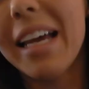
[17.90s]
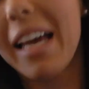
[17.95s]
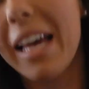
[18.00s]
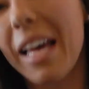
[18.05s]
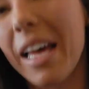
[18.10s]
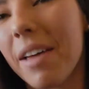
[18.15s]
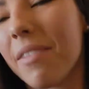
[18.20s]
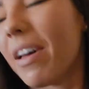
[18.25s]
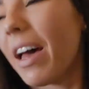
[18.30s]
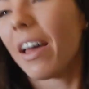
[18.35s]

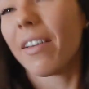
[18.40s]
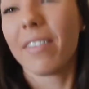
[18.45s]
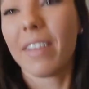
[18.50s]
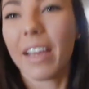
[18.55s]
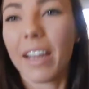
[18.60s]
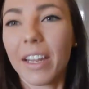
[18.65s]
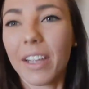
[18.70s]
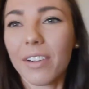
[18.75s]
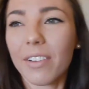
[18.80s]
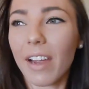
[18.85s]
Um, I'm
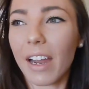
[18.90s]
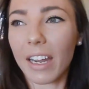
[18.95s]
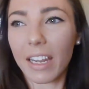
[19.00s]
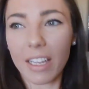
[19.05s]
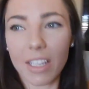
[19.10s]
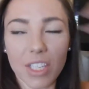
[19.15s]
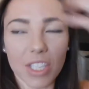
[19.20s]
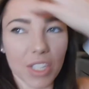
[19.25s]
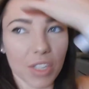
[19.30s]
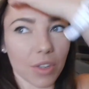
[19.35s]
getting
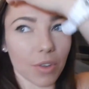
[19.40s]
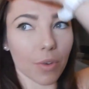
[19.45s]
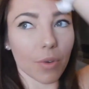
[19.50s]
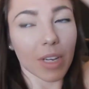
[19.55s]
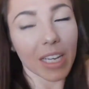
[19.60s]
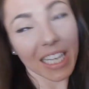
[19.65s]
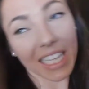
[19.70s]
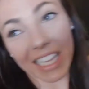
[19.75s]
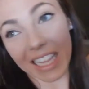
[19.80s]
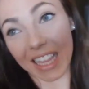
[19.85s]
ready
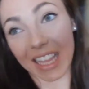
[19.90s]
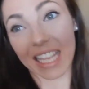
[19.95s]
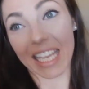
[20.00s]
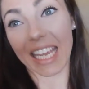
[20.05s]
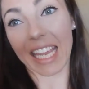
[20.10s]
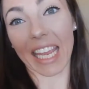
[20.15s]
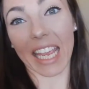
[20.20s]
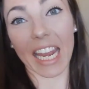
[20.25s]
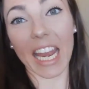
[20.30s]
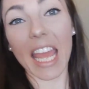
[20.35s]
to
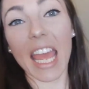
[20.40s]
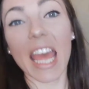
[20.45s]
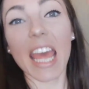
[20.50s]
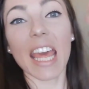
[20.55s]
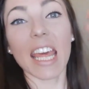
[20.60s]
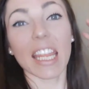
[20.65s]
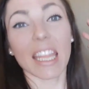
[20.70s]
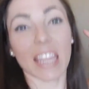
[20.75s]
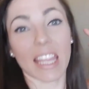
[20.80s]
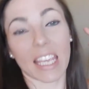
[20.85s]
clean
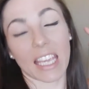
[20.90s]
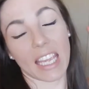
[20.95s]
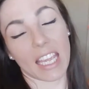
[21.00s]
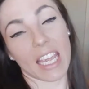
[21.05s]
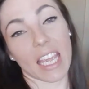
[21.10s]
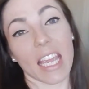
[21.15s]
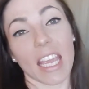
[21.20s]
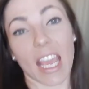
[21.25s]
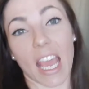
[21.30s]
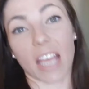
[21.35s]

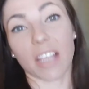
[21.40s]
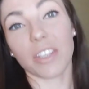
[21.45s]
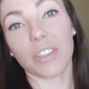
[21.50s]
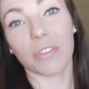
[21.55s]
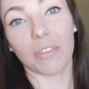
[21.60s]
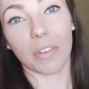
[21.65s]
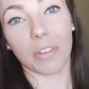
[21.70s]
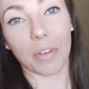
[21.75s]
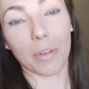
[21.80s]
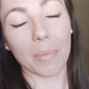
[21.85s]
the
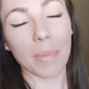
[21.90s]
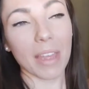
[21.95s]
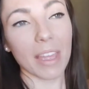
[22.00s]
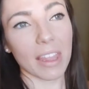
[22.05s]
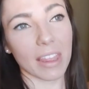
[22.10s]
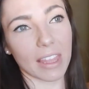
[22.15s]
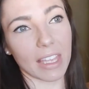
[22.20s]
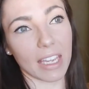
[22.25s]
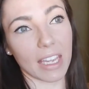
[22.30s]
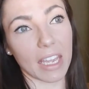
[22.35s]
guest room,
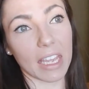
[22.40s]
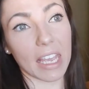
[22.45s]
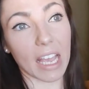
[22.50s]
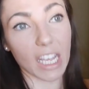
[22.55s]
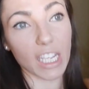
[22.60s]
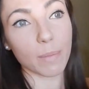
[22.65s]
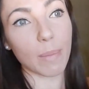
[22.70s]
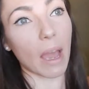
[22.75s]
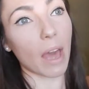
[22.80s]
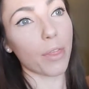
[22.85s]
the
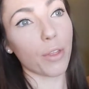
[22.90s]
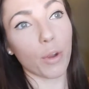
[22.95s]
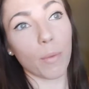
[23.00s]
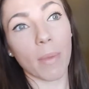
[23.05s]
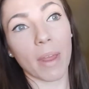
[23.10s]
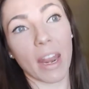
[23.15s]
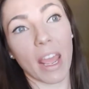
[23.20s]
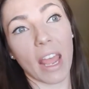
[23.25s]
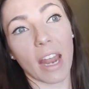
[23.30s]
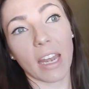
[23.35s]
guest bathroom,
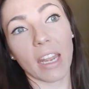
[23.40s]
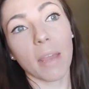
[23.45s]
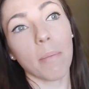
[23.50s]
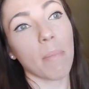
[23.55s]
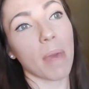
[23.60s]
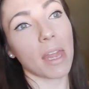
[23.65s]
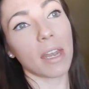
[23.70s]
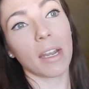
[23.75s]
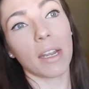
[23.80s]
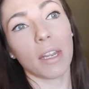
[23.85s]
and any
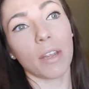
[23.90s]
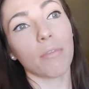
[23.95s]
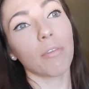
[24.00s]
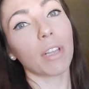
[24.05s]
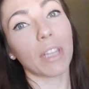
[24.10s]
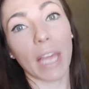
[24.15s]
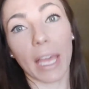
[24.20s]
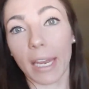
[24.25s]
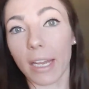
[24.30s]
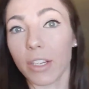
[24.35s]
amenity
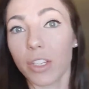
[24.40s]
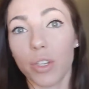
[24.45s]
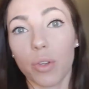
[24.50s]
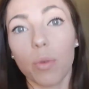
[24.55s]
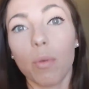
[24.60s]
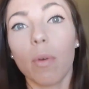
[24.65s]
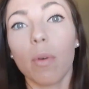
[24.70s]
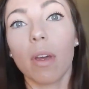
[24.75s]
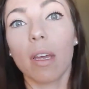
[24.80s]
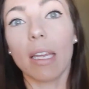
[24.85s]
related
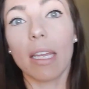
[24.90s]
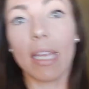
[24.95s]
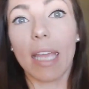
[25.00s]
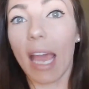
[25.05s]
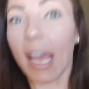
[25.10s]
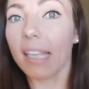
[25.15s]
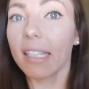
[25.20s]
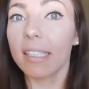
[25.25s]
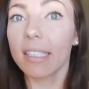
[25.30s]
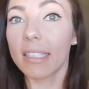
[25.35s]
to
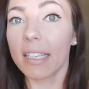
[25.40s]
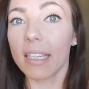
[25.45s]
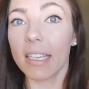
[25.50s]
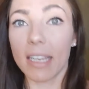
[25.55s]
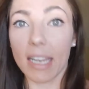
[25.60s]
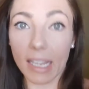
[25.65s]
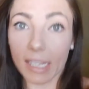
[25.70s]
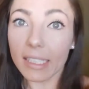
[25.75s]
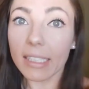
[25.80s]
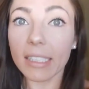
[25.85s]

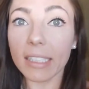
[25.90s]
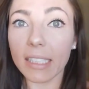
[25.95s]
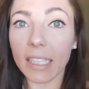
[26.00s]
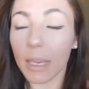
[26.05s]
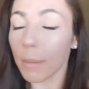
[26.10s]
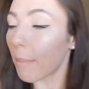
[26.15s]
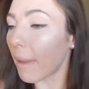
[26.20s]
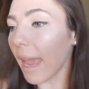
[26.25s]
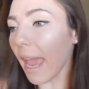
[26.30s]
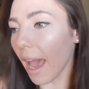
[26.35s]
guestness
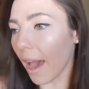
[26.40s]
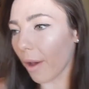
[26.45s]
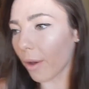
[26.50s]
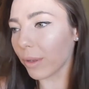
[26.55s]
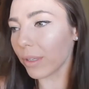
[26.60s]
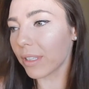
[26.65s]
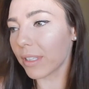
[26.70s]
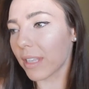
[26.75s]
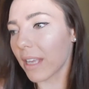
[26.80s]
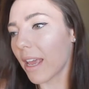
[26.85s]
in my
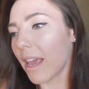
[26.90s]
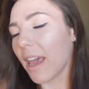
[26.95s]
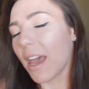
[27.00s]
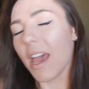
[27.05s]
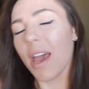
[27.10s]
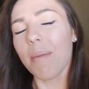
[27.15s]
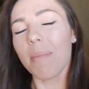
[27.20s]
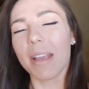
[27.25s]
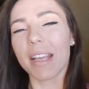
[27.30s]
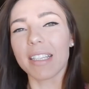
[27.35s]
house
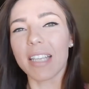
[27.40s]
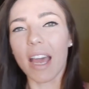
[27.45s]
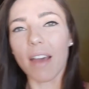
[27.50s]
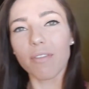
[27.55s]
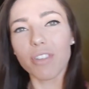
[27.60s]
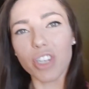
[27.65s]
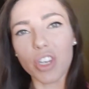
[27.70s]
because I have